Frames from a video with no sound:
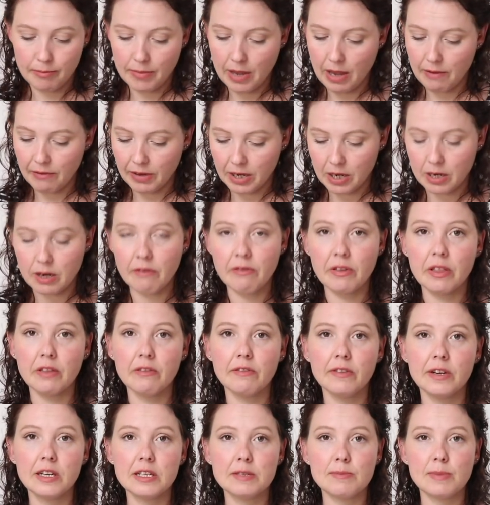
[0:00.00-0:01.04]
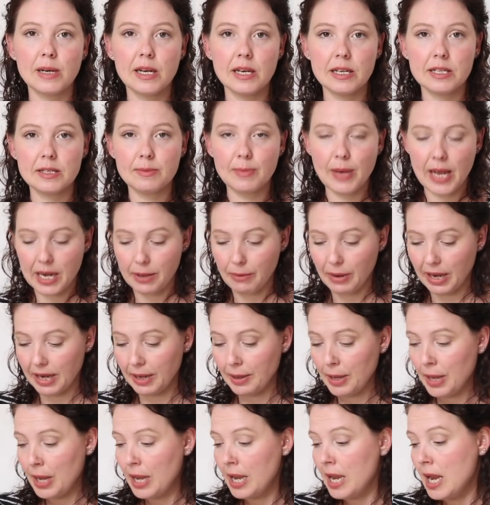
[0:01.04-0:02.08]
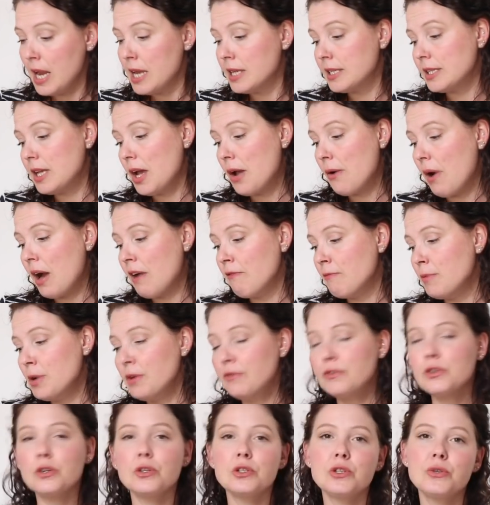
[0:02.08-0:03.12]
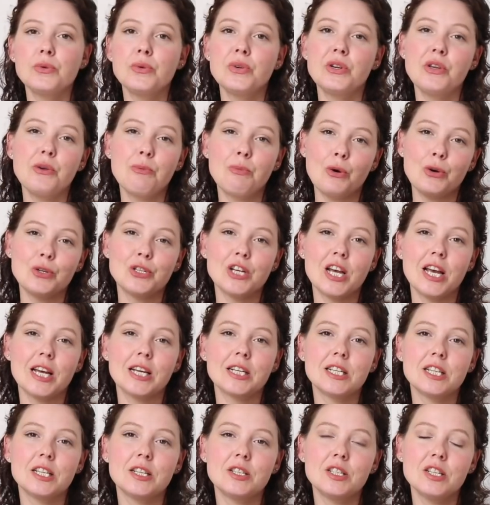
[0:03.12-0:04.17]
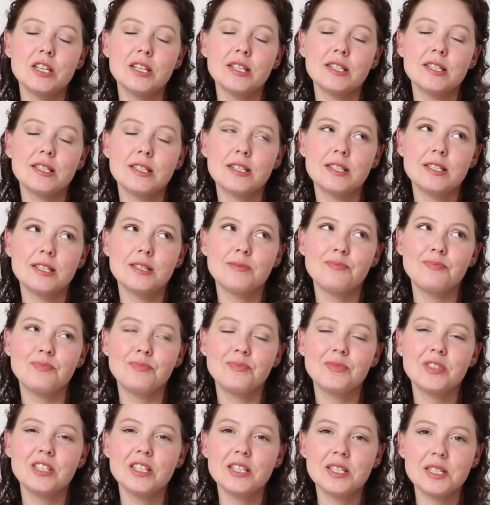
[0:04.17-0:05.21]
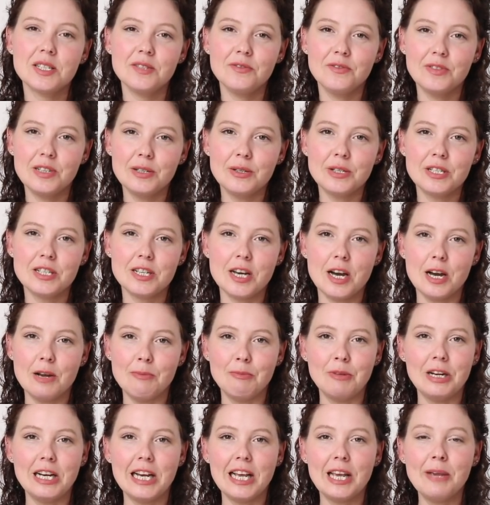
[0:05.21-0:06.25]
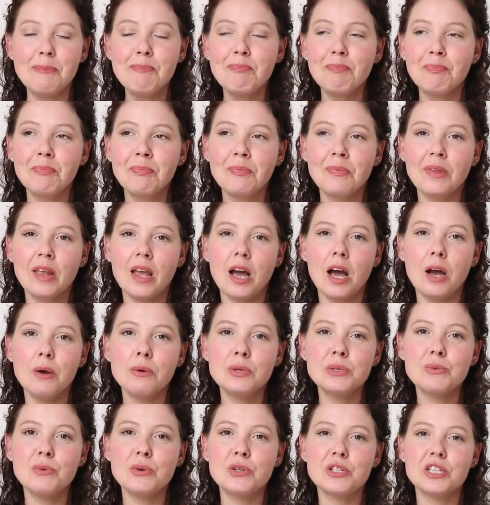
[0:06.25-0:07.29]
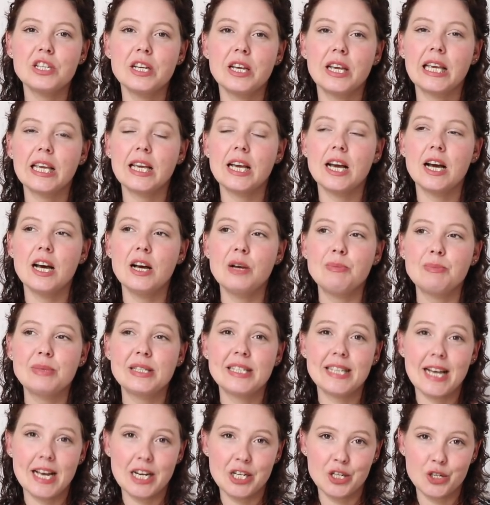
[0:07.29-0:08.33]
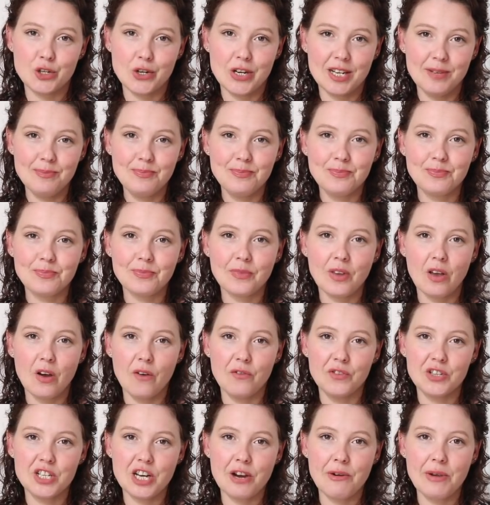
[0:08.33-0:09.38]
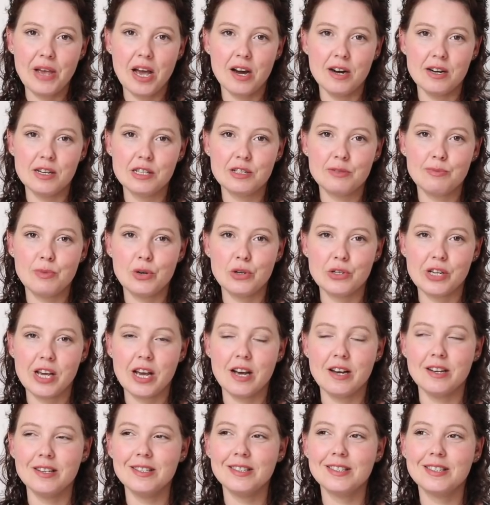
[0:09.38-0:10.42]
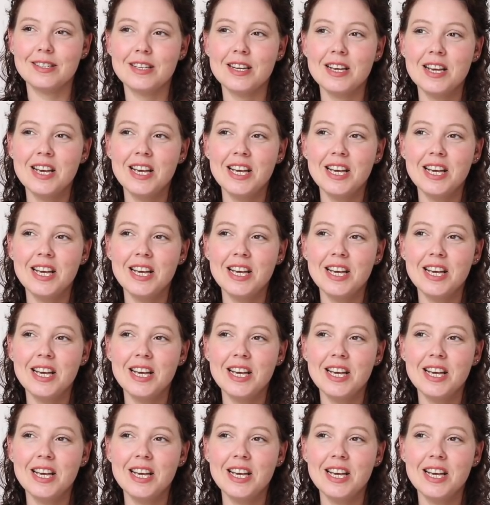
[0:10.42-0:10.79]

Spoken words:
having enough in the first place. But anyway, so I've moved on to a new project just to fill the time really. I was watching Sandra of Cherry Heart podcast,